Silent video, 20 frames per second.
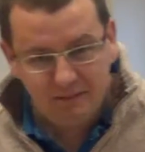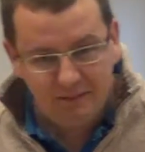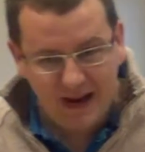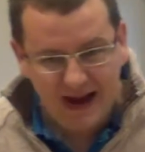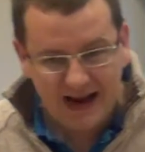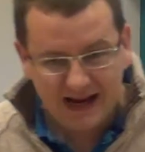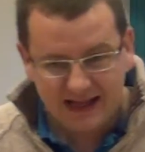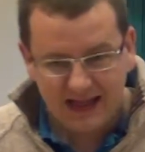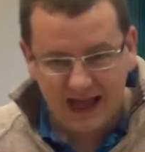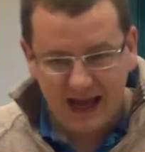
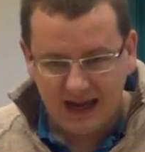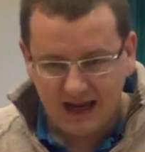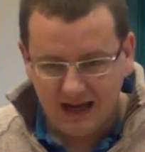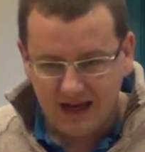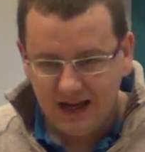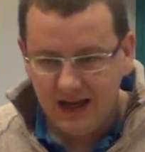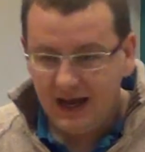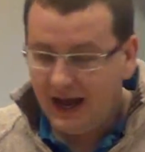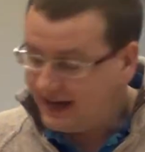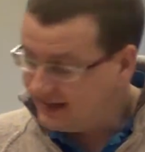back then,
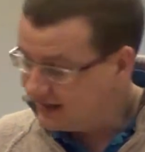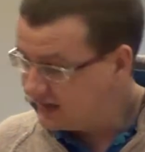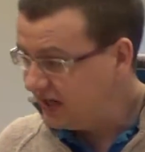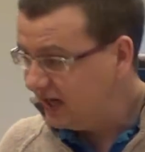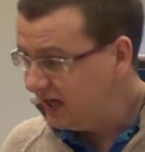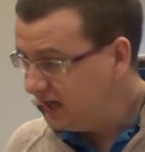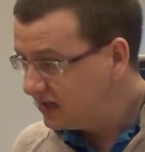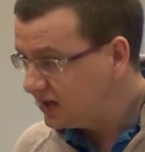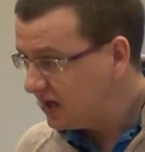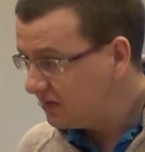and still
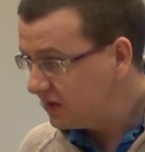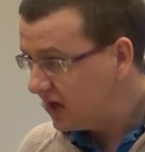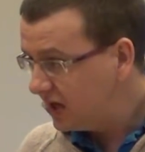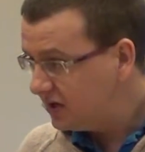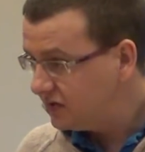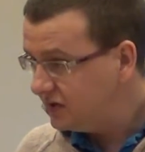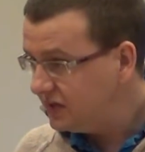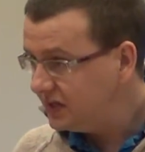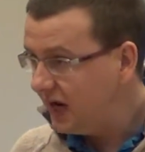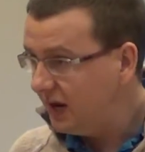in some
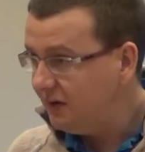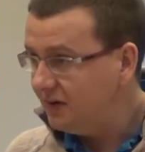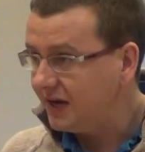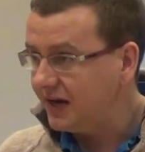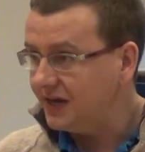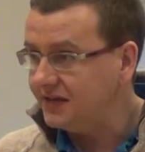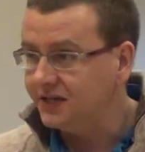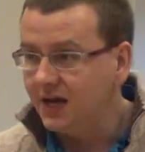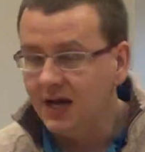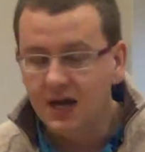countries
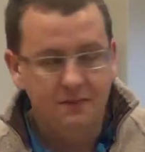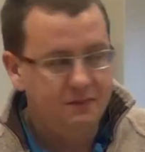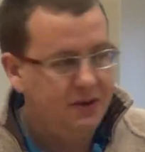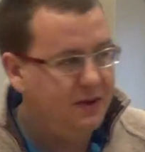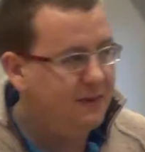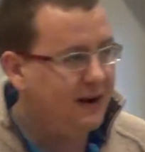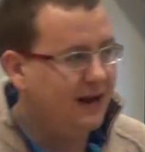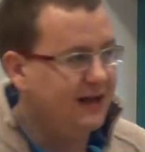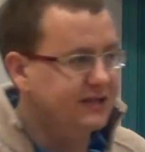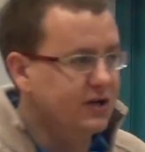nowadays,
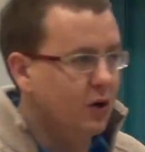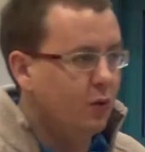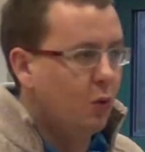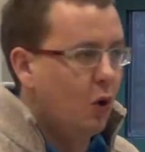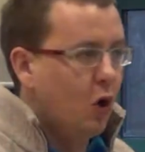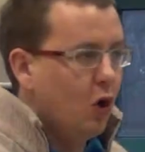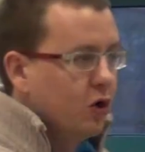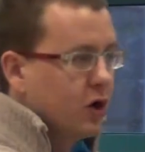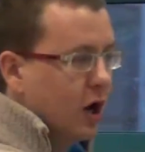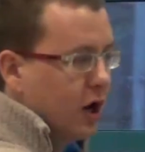people had to
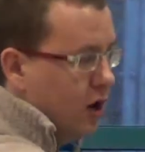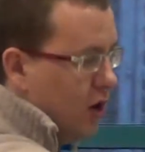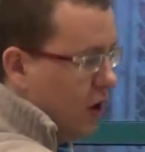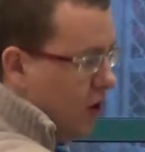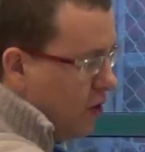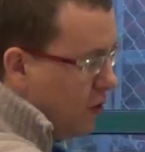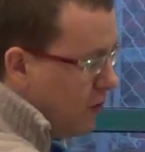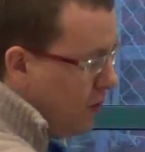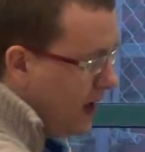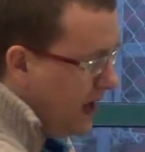walk a
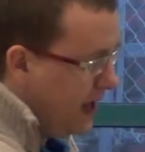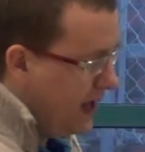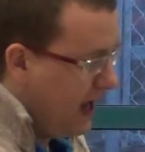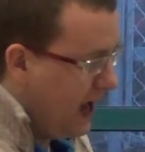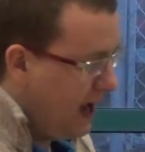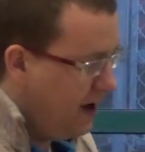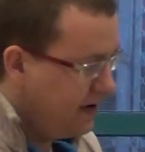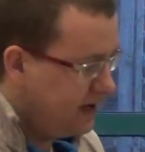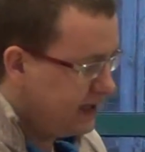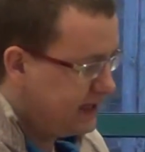long way
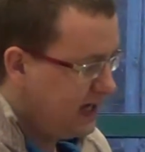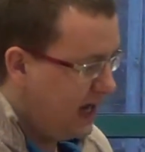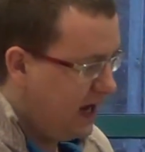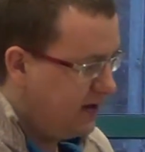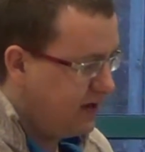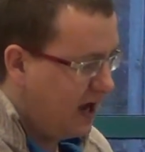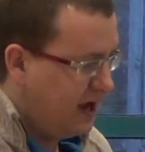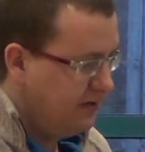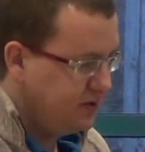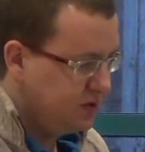out of town,
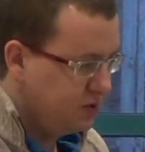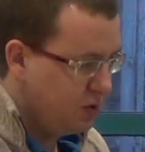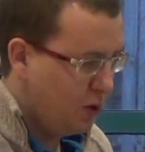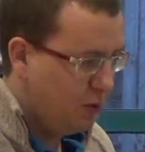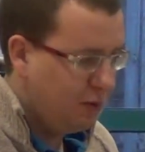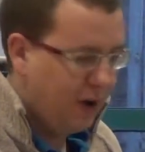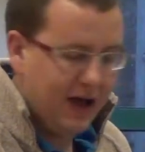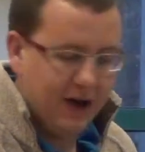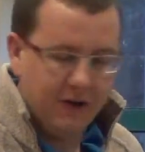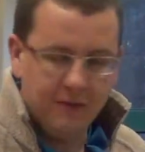out to a
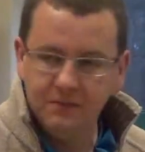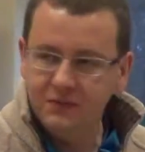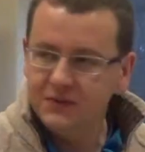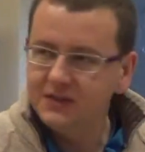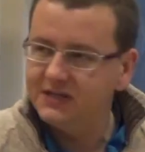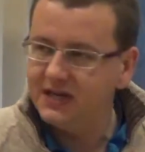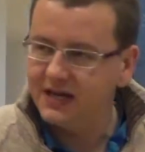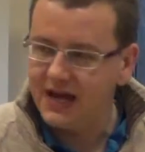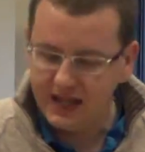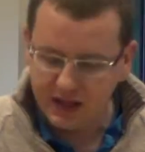well,
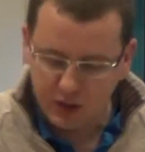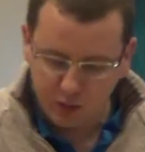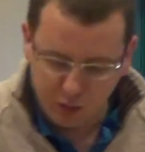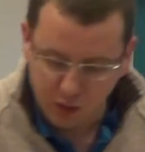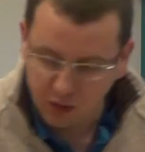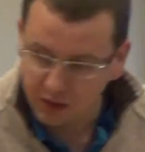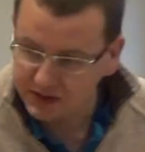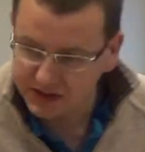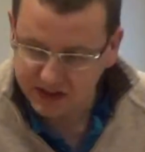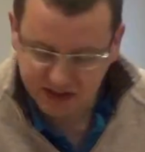to get the
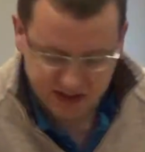water